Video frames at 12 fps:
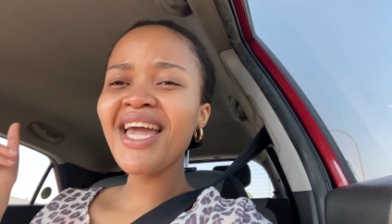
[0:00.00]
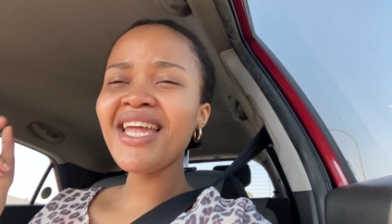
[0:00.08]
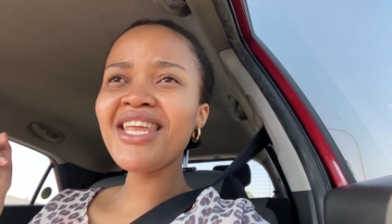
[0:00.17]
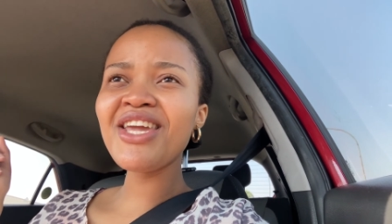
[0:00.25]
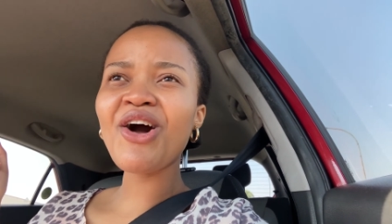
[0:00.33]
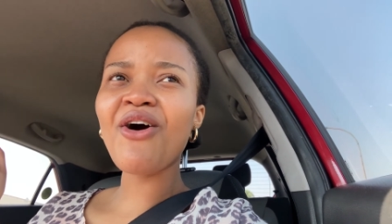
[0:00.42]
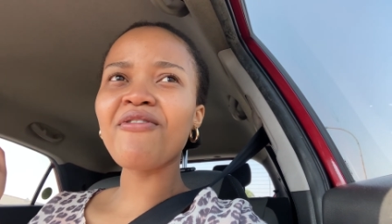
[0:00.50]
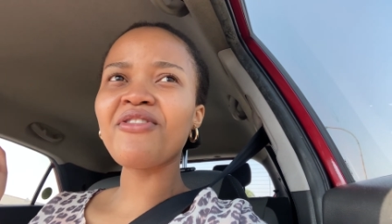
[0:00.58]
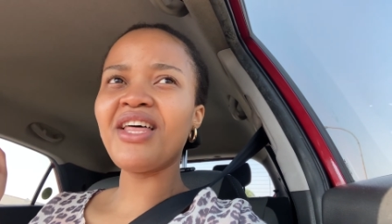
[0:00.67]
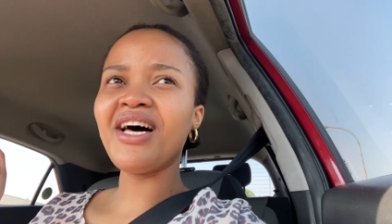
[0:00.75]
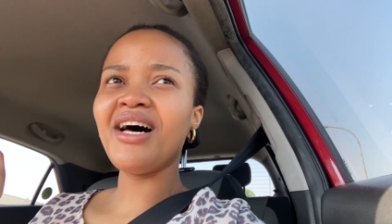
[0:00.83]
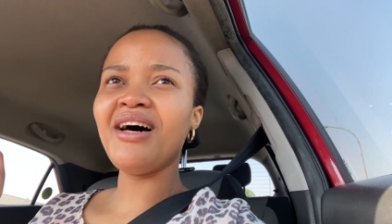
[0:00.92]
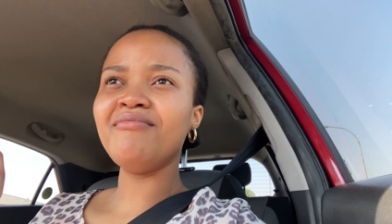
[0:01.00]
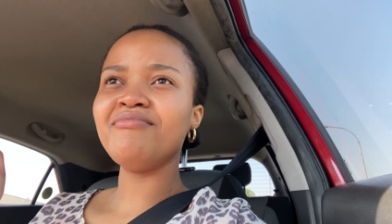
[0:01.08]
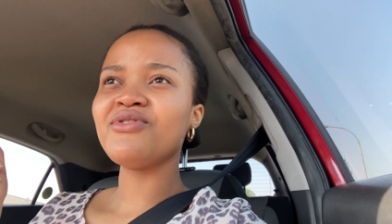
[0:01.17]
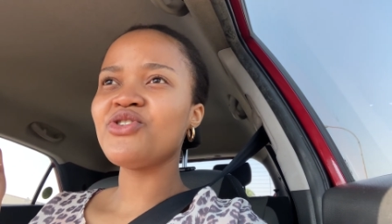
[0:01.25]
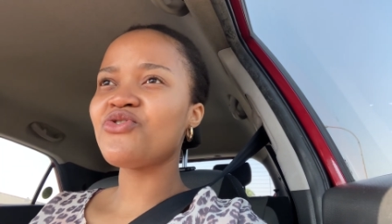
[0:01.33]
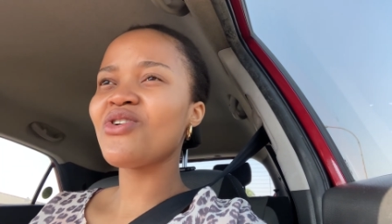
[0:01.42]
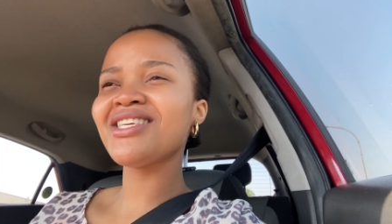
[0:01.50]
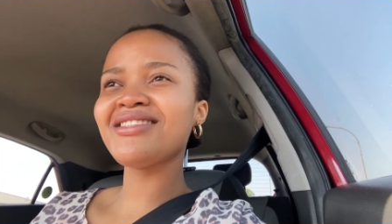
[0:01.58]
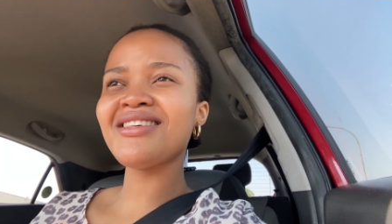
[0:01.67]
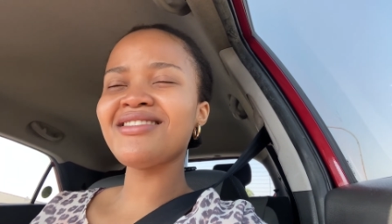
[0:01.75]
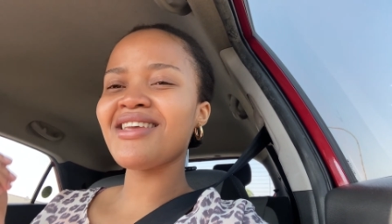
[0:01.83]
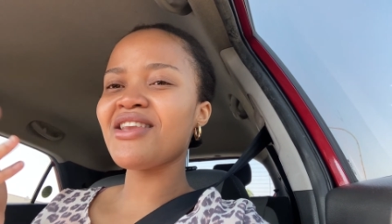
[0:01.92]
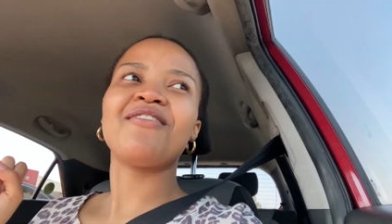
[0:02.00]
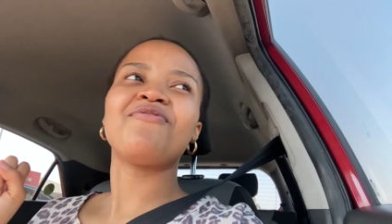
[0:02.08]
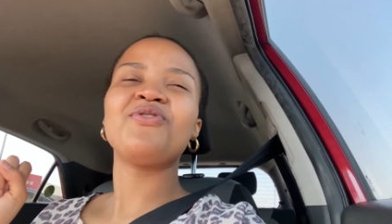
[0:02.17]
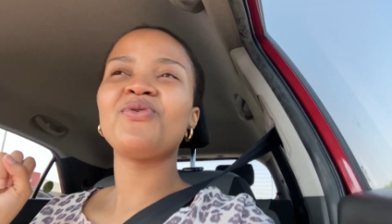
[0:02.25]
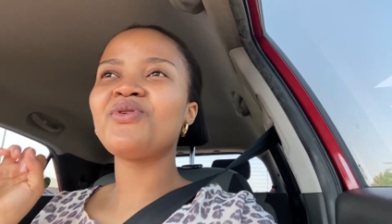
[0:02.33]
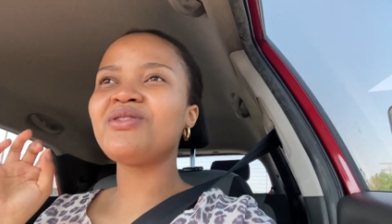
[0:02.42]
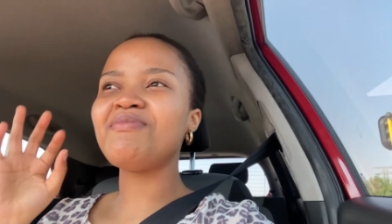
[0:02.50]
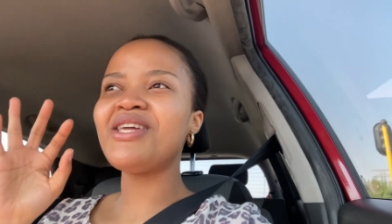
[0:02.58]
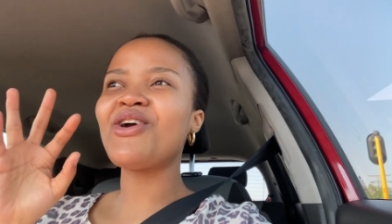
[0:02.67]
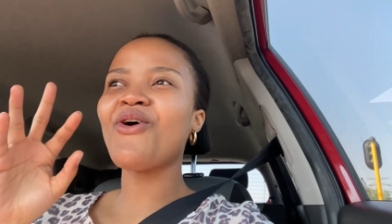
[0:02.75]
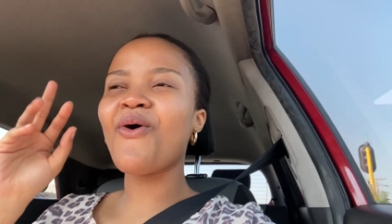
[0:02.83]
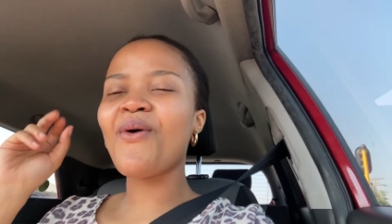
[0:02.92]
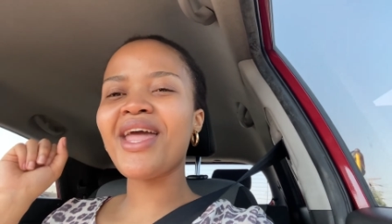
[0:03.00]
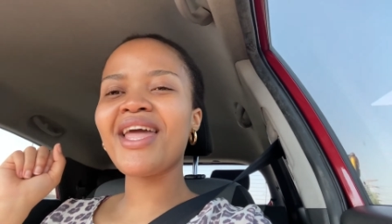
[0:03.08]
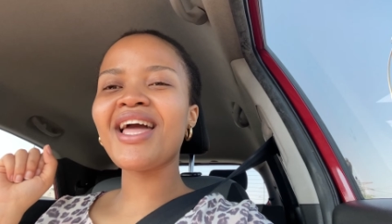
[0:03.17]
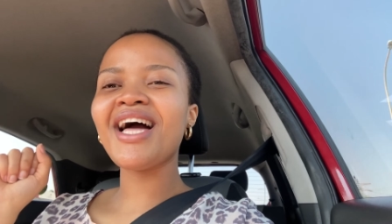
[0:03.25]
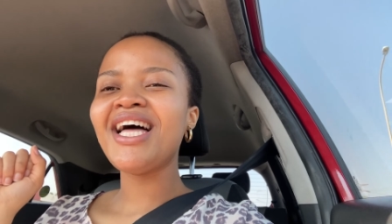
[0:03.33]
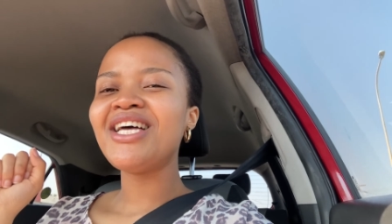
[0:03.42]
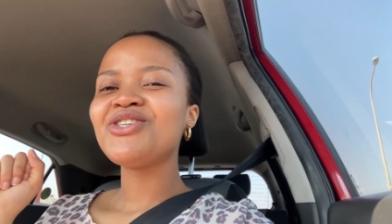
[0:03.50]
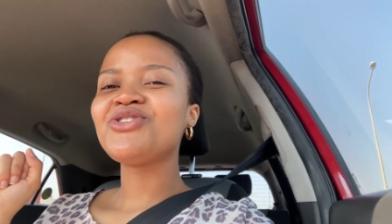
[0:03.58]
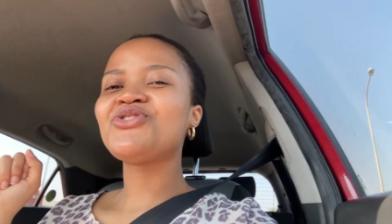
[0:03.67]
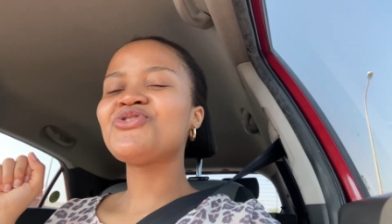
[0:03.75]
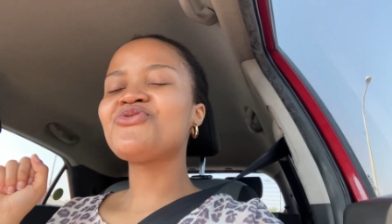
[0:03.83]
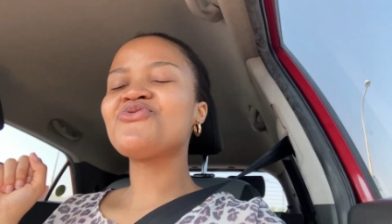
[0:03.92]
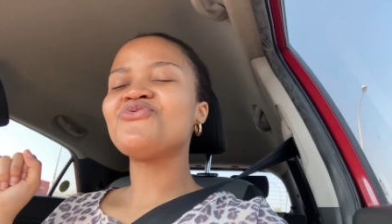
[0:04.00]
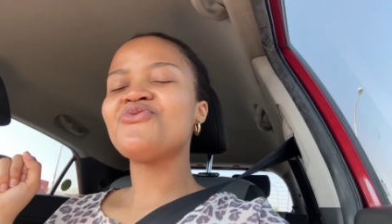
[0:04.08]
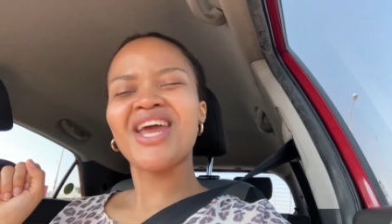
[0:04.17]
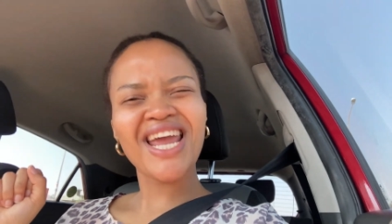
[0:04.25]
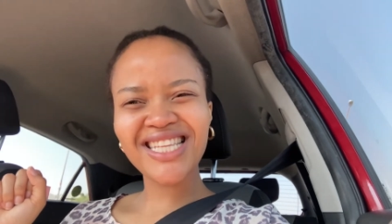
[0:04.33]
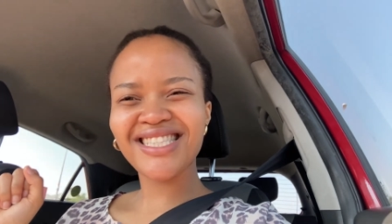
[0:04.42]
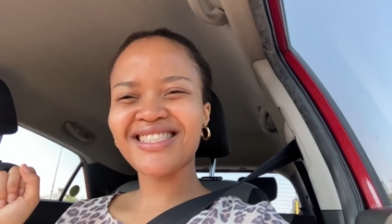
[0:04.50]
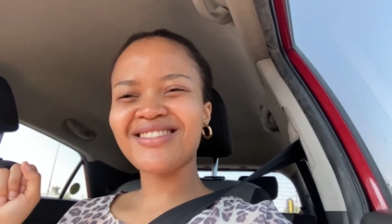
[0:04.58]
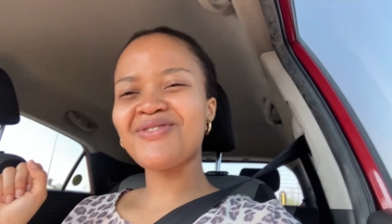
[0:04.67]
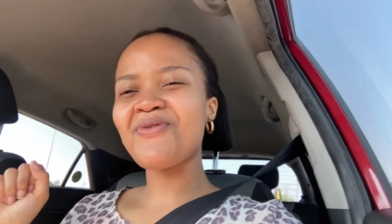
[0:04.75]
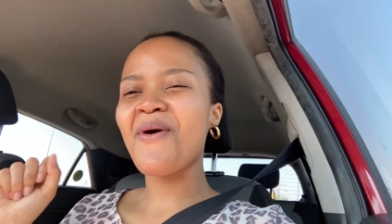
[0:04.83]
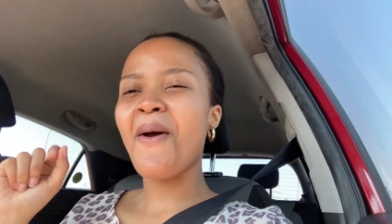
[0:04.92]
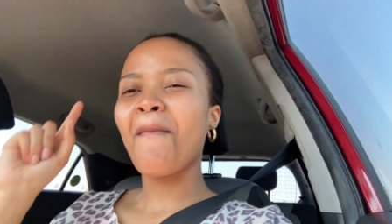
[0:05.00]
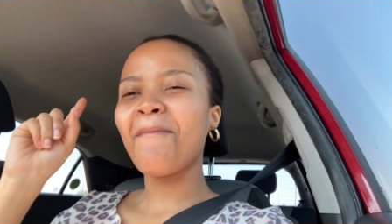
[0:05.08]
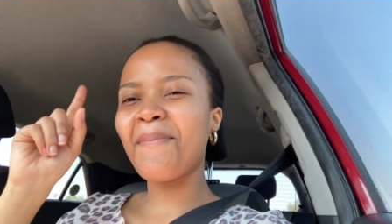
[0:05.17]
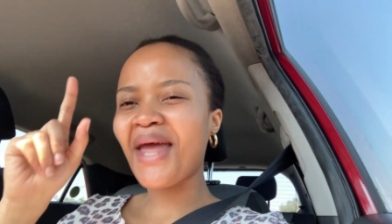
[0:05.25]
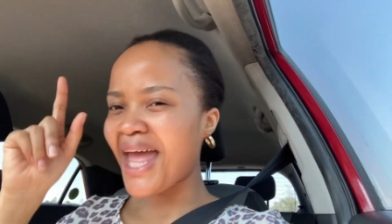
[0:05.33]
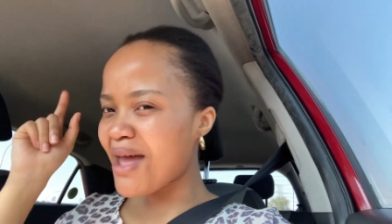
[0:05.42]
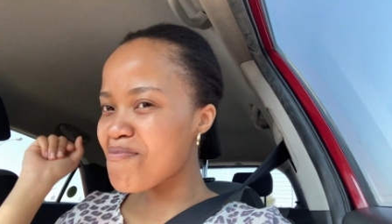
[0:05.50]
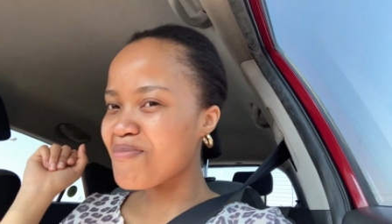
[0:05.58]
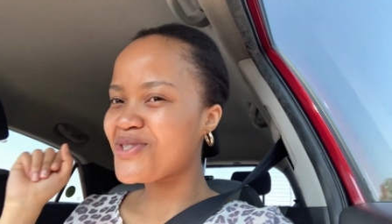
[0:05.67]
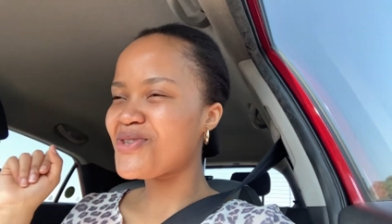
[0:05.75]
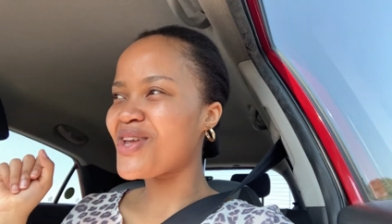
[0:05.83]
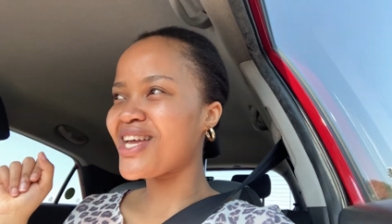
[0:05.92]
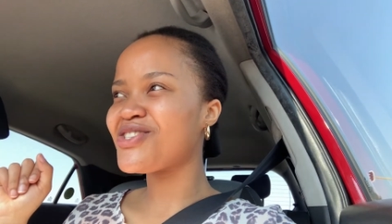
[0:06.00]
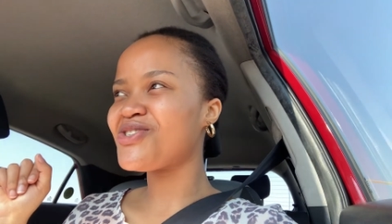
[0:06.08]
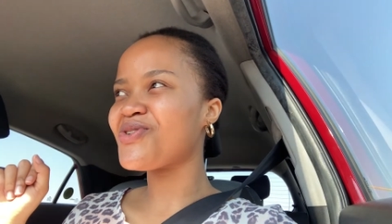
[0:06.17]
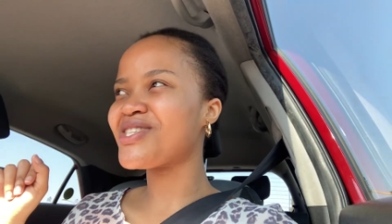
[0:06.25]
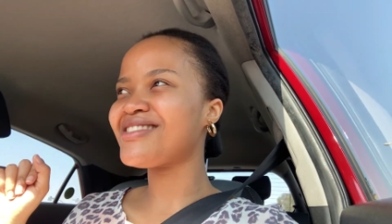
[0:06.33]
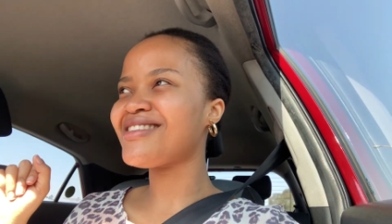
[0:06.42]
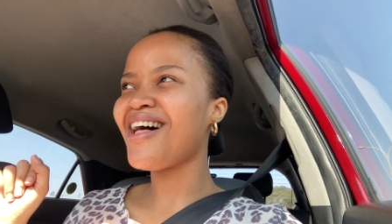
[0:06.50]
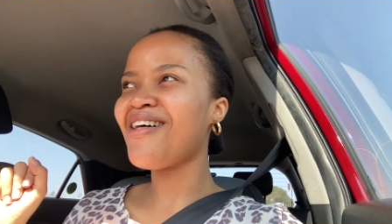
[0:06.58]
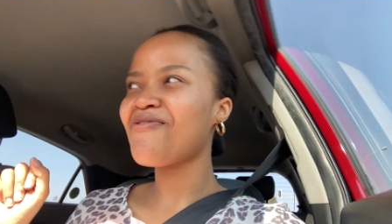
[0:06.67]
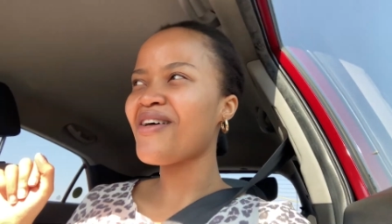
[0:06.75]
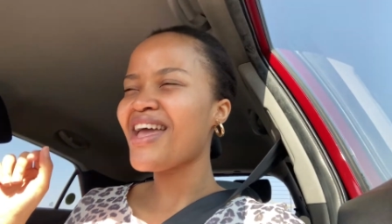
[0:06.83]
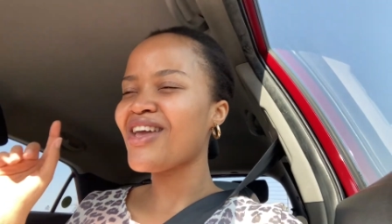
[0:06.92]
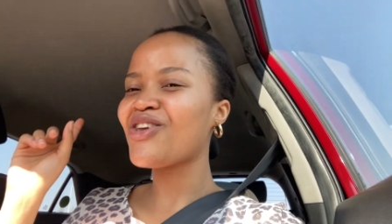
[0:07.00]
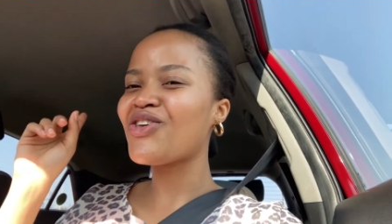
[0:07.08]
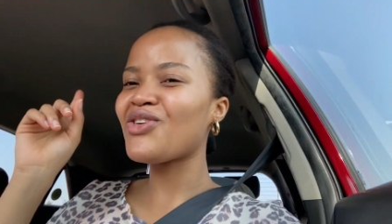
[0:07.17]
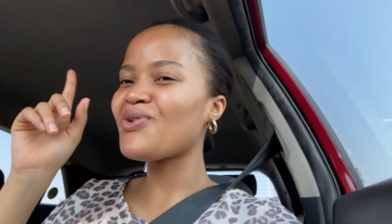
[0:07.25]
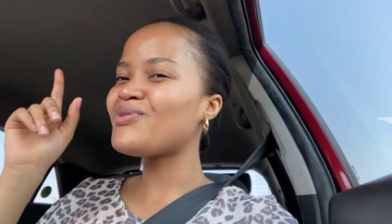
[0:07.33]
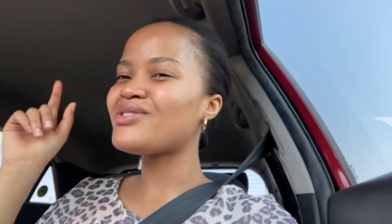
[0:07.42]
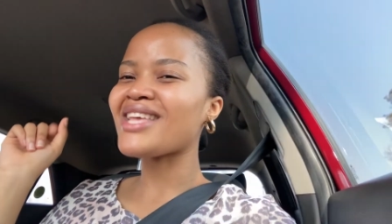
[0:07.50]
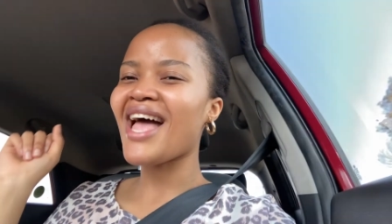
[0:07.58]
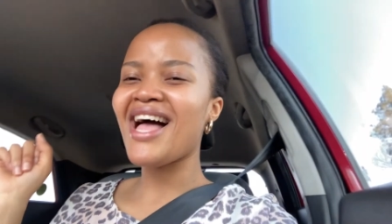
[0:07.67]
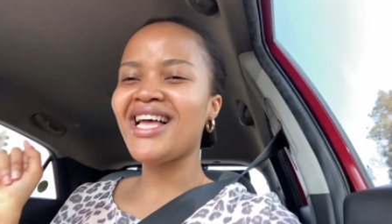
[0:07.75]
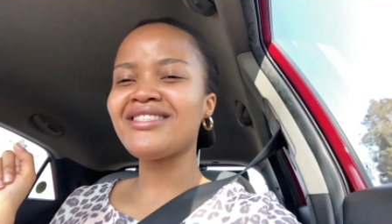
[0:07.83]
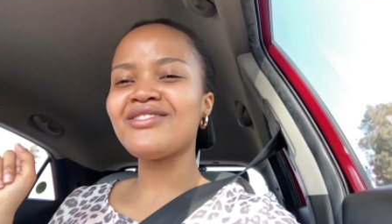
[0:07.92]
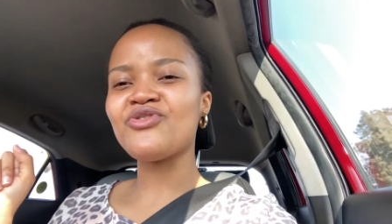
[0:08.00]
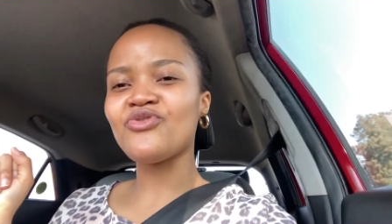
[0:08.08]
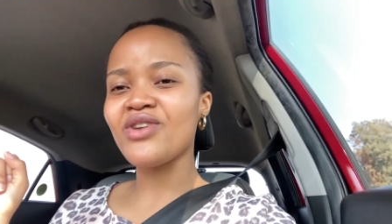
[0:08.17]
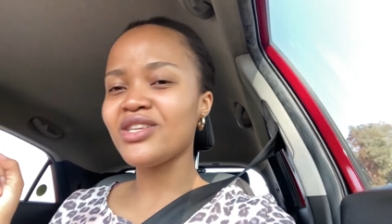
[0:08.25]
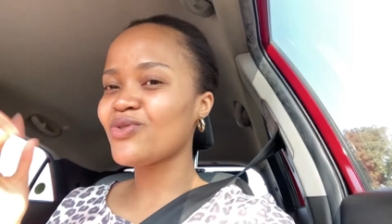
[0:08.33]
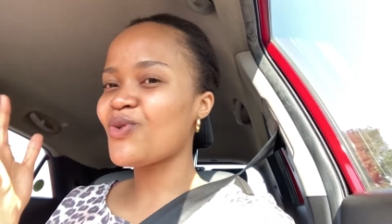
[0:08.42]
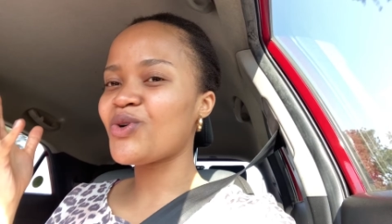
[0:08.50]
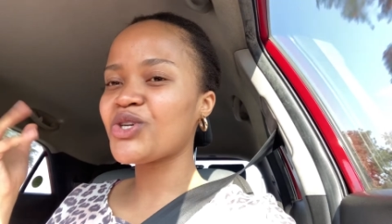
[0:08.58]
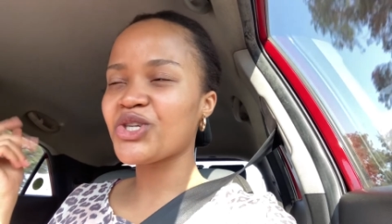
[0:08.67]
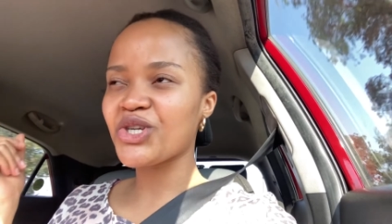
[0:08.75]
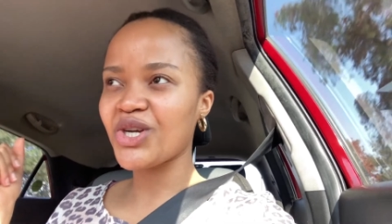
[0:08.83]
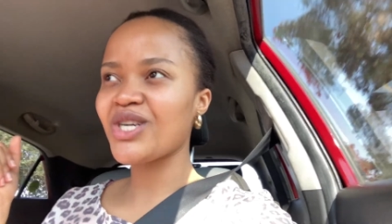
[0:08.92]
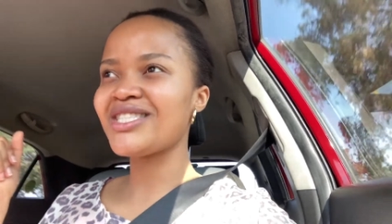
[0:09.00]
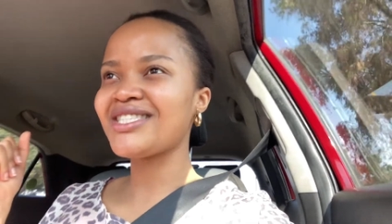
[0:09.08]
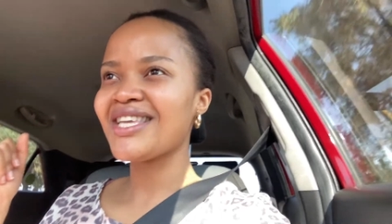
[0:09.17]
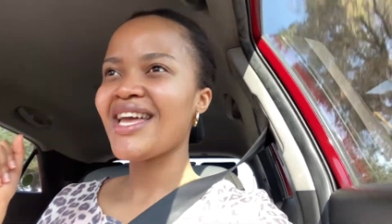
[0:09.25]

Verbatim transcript: any of the dresses any of you will be going straight to pep to get yourself a cute ass dress or shirt